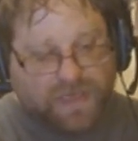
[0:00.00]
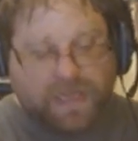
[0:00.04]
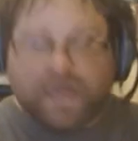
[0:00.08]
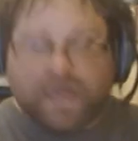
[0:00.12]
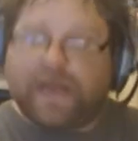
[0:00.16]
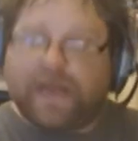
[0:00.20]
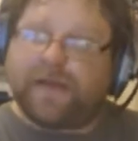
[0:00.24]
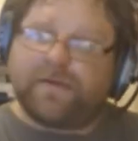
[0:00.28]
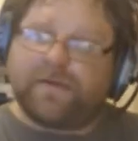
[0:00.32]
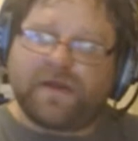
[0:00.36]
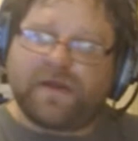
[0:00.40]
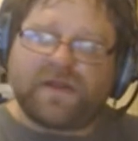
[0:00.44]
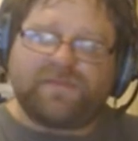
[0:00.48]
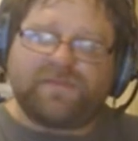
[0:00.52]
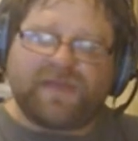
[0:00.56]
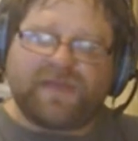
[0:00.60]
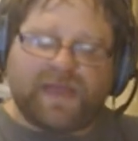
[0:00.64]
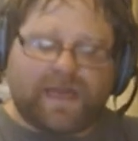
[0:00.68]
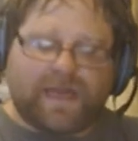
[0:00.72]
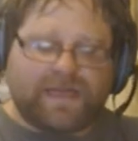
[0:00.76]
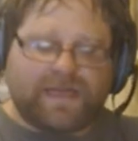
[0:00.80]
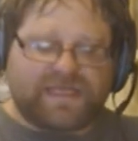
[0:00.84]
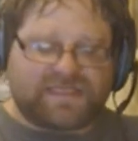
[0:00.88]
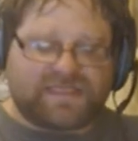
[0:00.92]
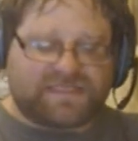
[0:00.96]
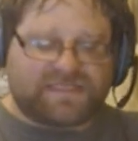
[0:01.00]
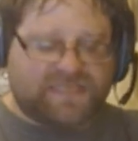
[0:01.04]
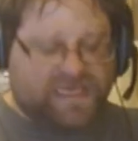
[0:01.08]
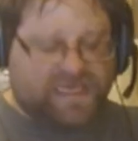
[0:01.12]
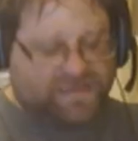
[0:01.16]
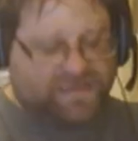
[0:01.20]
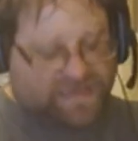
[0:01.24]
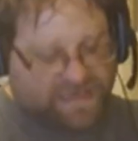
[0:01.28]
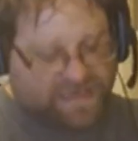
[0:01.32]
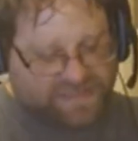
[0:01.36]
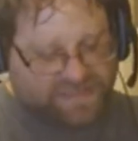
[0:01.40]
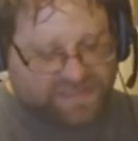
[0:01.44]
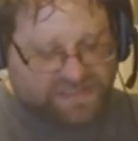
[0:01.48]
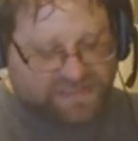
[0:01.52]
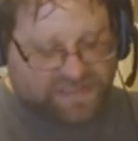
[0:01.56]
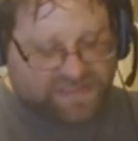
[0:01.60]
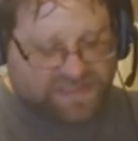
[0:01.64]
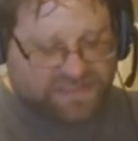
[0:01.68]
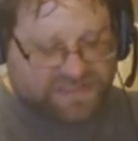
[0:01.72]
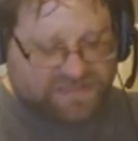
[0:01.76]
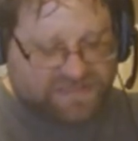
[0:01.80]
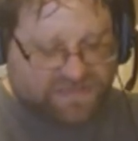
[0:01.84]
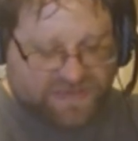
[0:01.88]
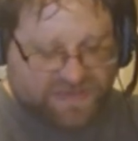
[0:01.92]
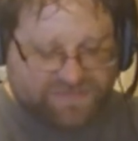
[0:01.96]
I'm going to be honest, I liked
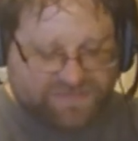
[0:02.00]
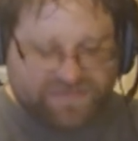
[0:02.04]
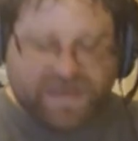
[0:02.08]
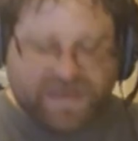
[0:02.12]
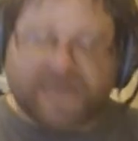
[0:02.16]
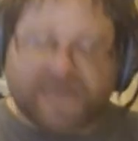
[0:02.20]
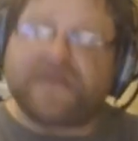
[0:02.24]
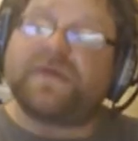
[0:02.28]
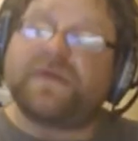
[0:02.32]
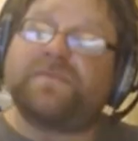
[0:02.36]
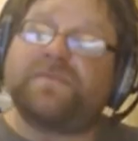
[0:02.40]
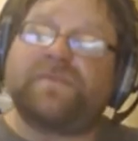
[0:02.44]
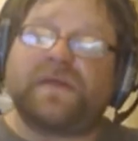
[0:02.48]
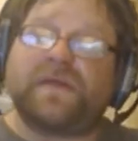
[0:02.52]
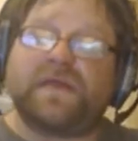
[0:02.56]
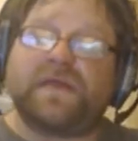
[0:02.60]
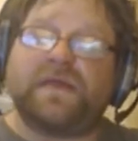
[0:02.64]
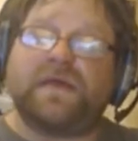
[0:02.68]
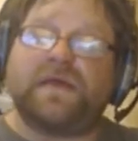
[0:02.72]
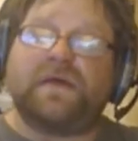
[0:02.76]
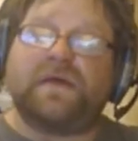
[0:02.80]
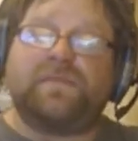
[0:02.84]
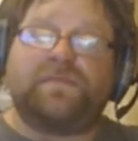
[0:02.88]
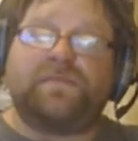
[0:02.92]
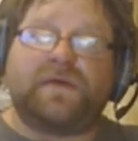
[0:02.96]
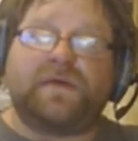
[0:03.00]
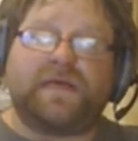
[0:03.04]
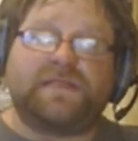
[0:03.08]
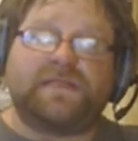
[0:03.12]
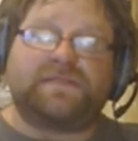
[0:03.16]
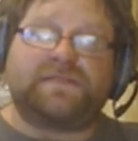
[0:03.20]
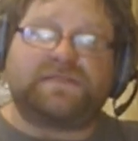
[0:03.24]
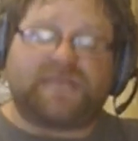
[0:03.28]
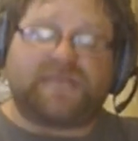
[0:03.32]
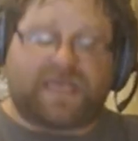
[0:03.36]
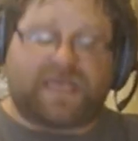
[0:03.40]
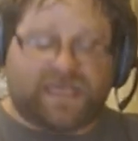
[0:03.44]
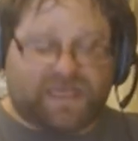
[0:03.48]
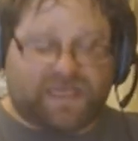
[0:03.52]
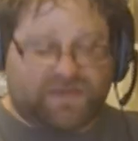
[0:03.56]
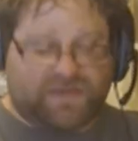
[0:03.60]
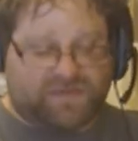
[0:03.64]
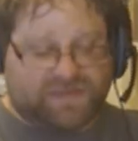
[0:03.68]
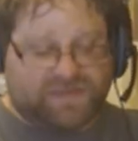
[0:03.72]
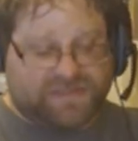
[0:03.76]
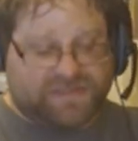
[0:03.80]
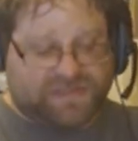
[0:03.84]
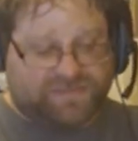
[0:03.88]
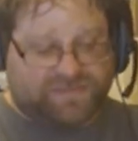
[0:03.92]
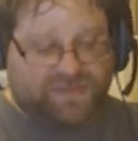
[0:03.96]
this one better, but it was
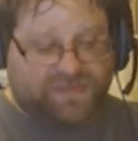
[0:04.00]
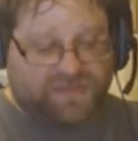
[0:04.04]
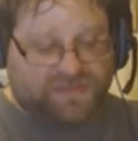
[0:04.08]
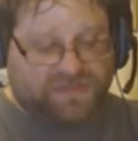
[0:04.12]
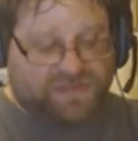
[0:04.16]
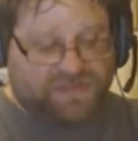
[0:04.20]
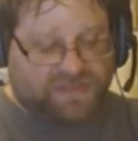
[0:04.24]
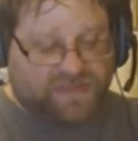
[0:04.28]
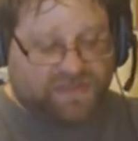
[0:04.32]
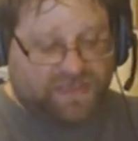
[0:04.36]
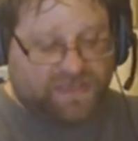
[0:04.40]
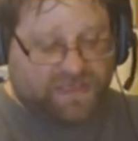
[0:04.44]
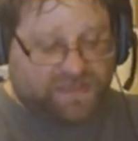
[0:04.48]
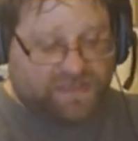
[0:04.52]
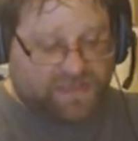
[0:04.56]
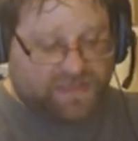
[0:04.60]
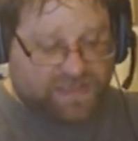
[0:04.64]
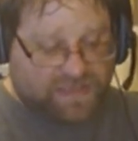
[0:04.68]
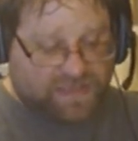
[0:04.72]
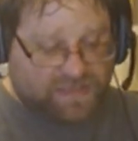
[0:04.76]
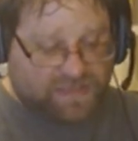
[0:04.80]
supposedly the